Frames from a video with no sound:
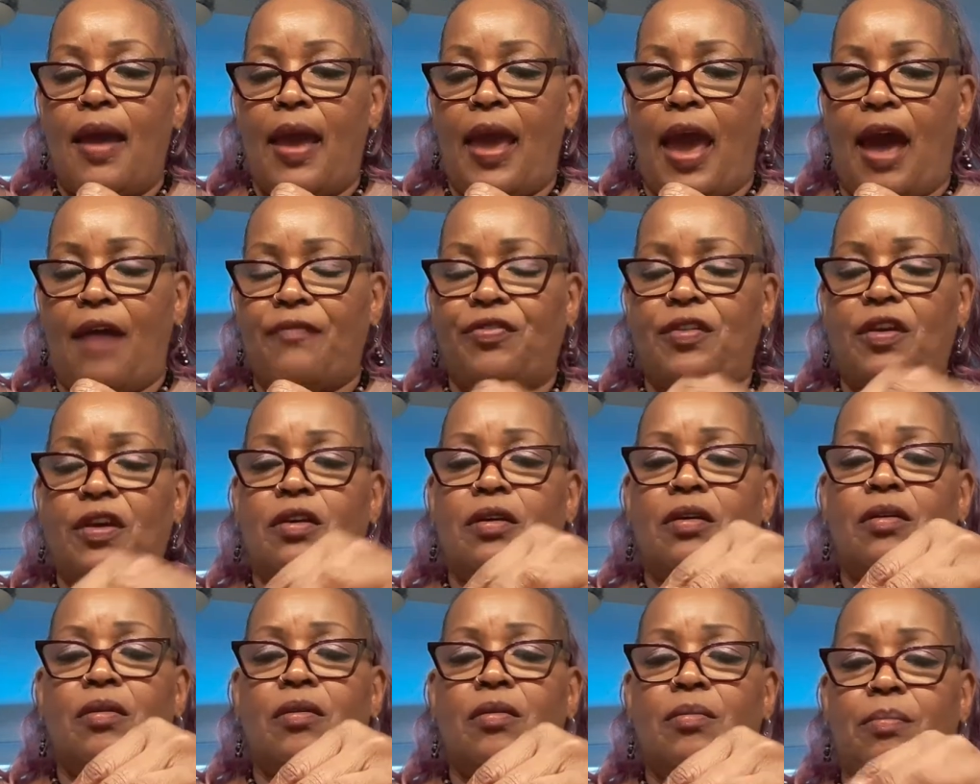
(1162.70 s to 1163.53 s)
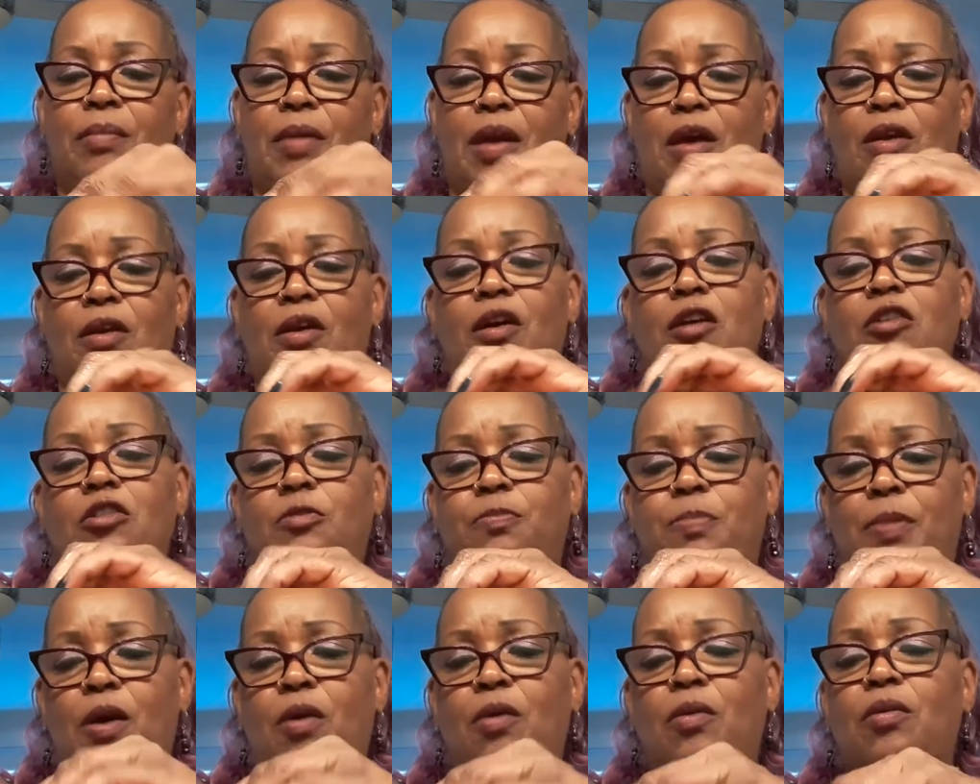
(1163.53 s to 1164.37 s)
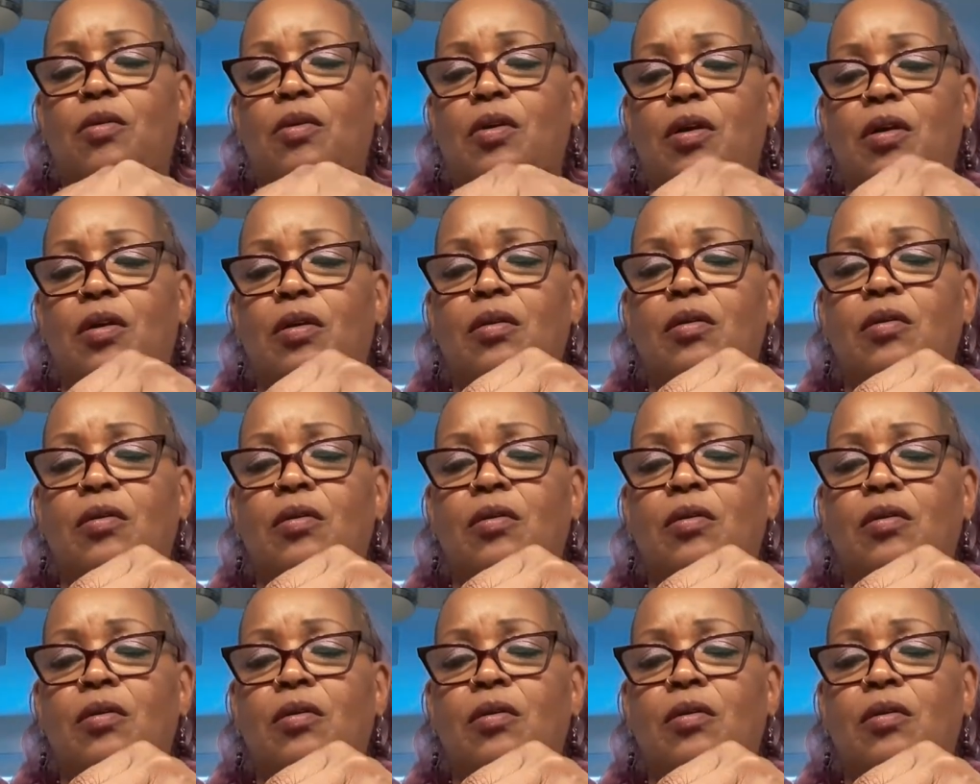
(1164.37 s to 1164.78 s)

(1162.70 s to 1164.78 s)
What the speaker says: After me and her spoke,